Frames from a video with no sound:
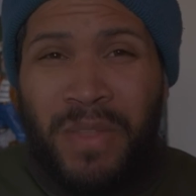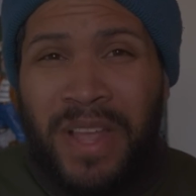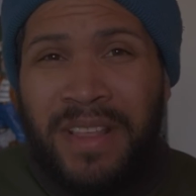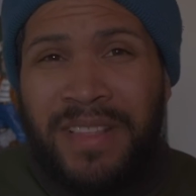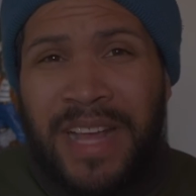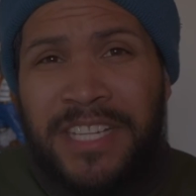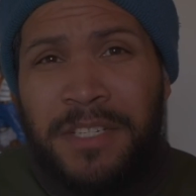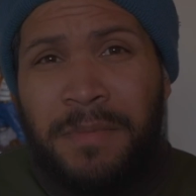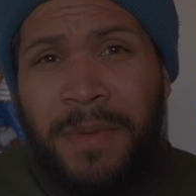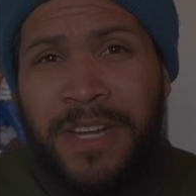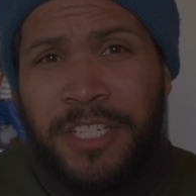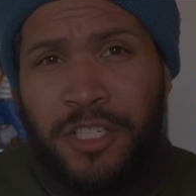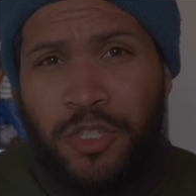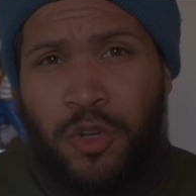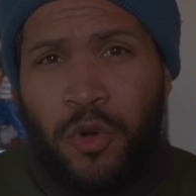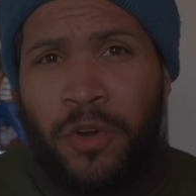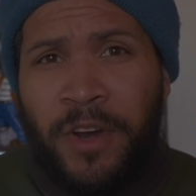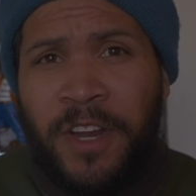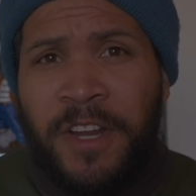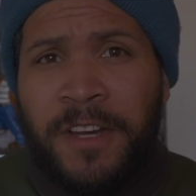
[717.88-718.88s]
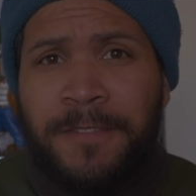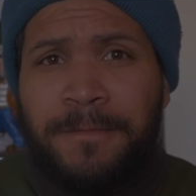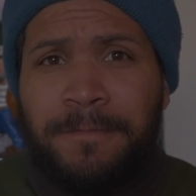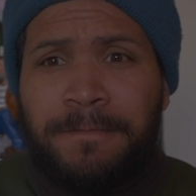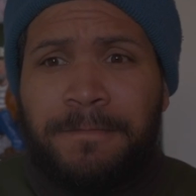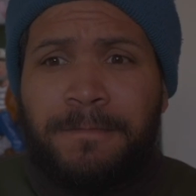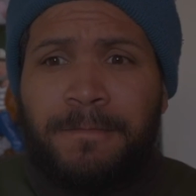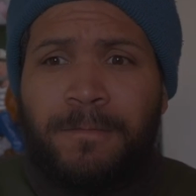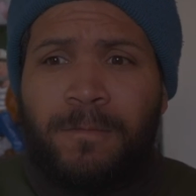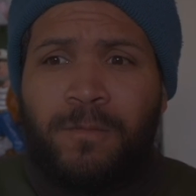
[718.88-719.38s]
That's my story.
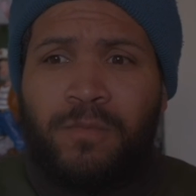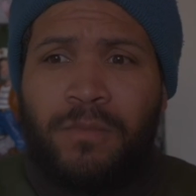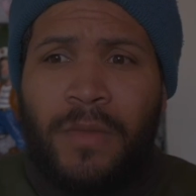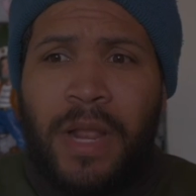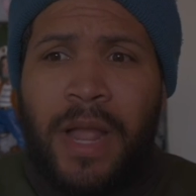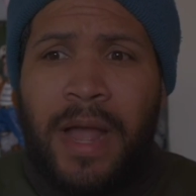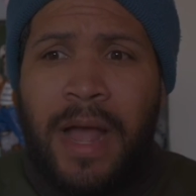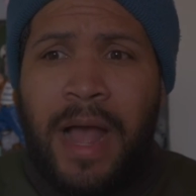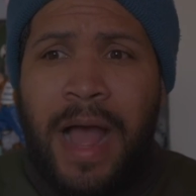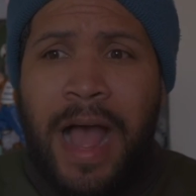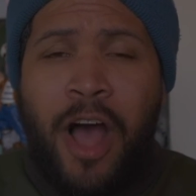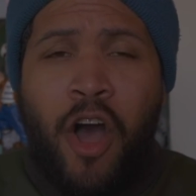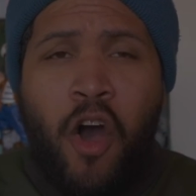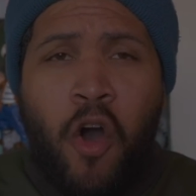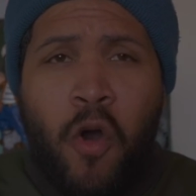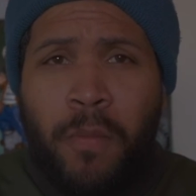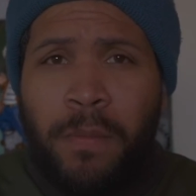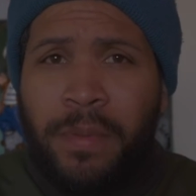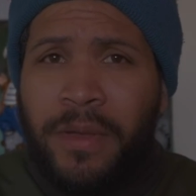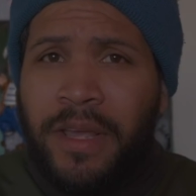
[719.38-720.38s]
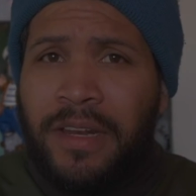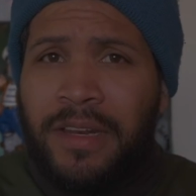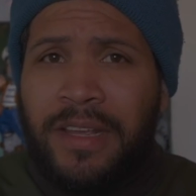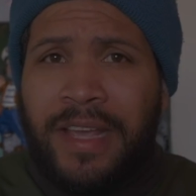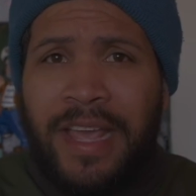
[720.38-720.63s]
I hope it